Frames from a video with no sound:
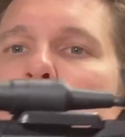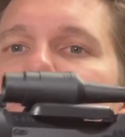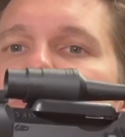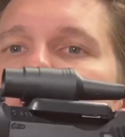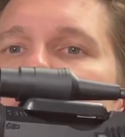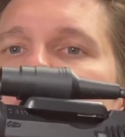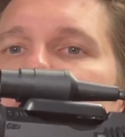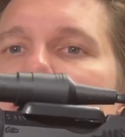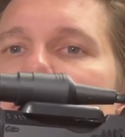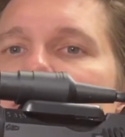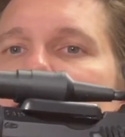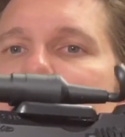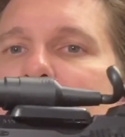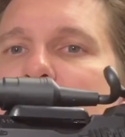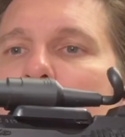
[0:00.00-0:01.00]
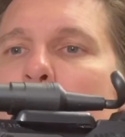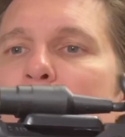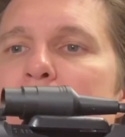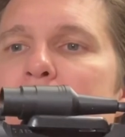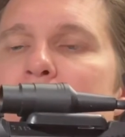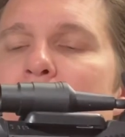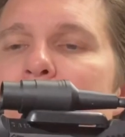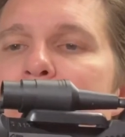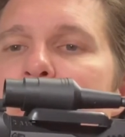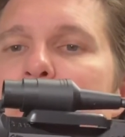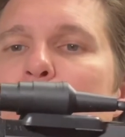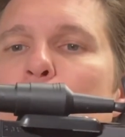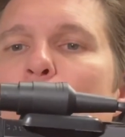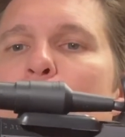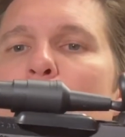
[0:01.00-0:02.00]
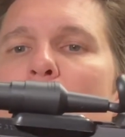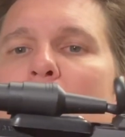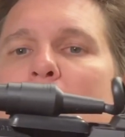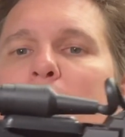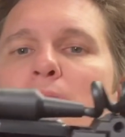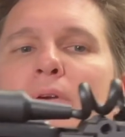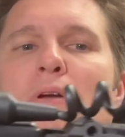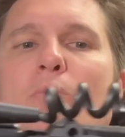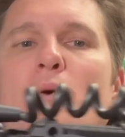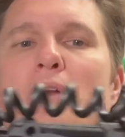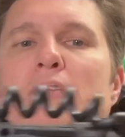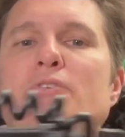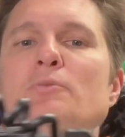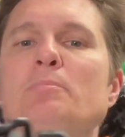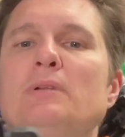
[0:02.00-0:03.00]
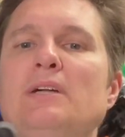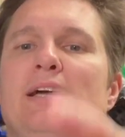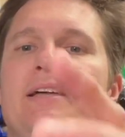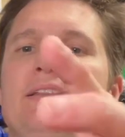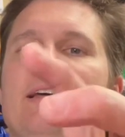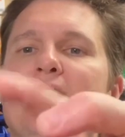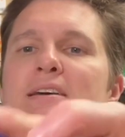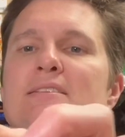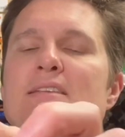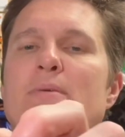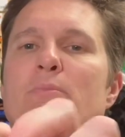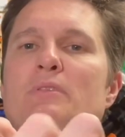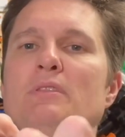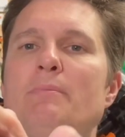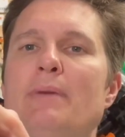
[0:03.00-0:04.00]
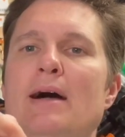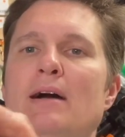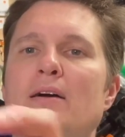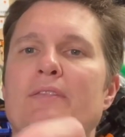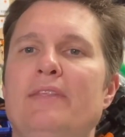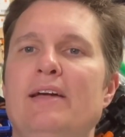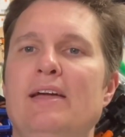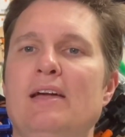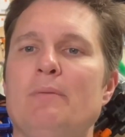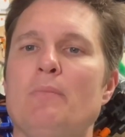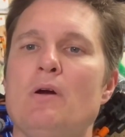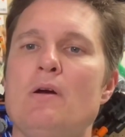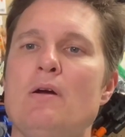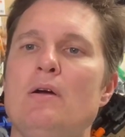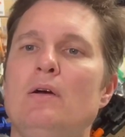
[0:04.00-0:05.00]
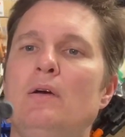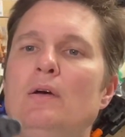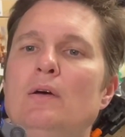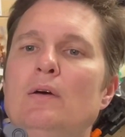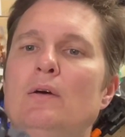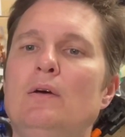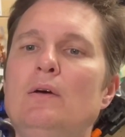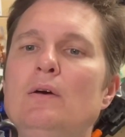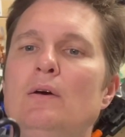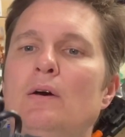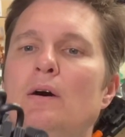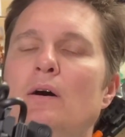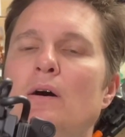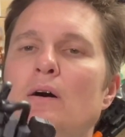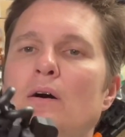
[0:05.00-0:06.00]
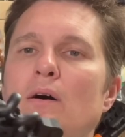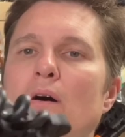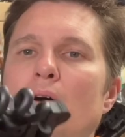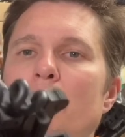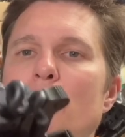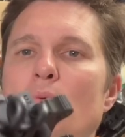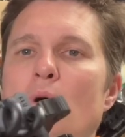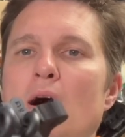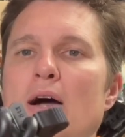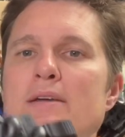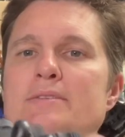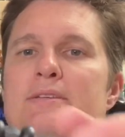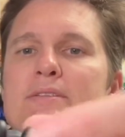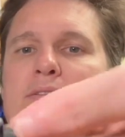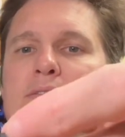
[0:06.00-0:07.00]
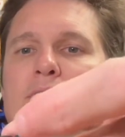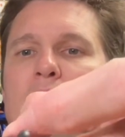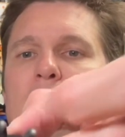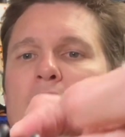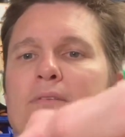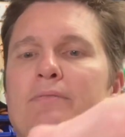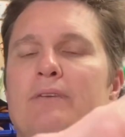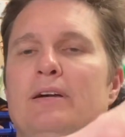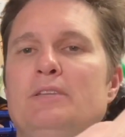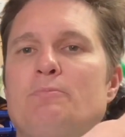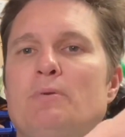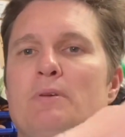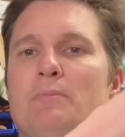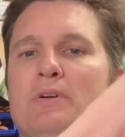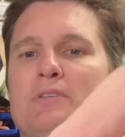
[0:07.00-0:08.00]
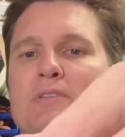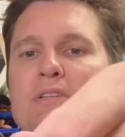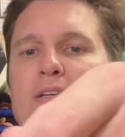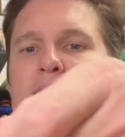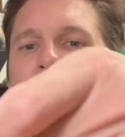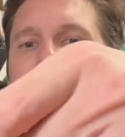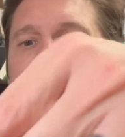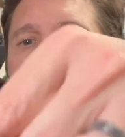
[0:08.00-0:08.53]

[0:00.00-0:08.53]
filled in because that's how it is on the actual prop, and I want to duplicate that. Same with the back on the hammer. Otherwise, it's pretty much the exact